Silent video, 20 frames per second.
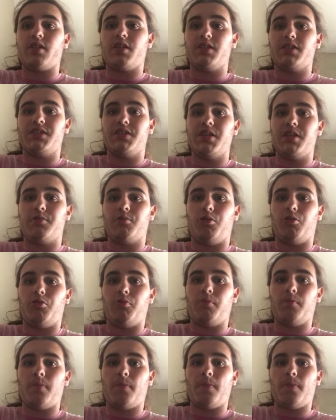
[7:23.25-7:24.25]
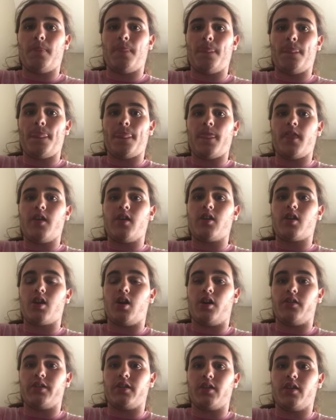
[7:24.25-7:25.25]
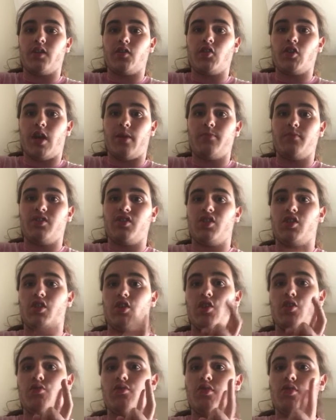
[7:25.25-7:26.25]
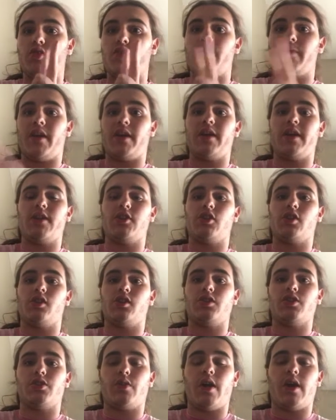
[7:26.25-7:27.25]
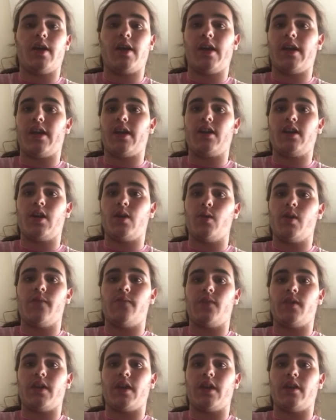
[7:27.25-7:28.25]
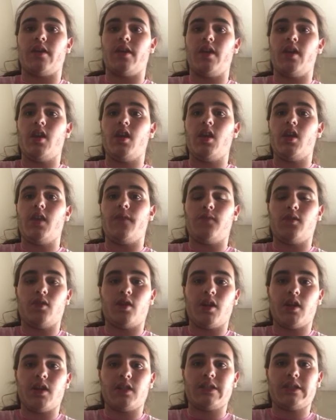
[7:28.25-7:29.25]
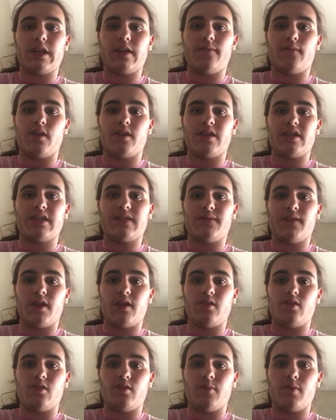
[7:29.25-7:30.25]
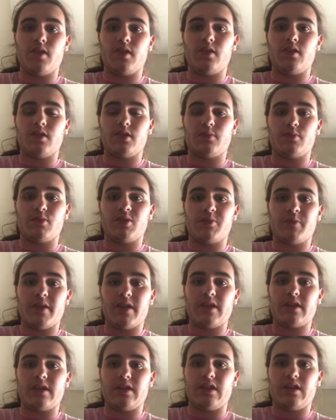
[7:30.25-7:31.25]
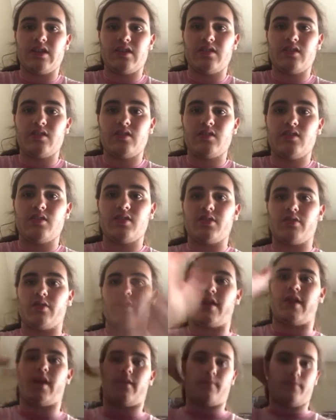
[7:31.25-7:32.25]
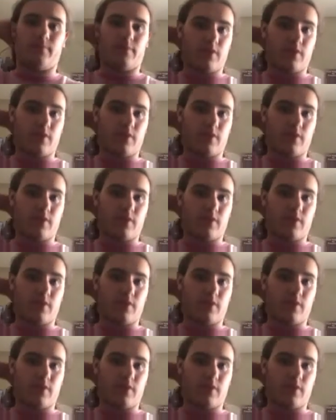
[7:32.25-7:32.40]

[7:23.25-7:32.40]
a sequel called the Nut Job to Nutty by Nature, so I, I cannot wait for that. If you're not excited for it, that's fine. Your opinion is respected. So, yeah.